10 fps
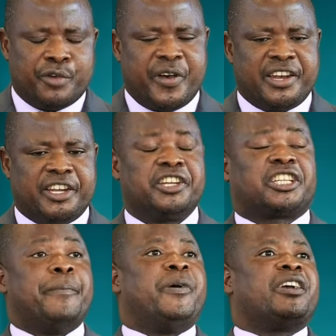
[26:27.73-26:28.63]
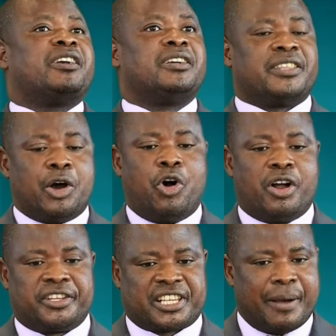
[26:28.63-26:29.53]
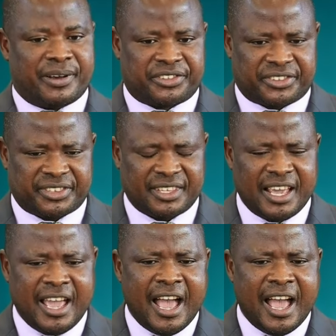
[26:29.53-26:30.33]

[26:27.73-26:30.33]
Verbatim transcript: even in keeping the holy Sabbath.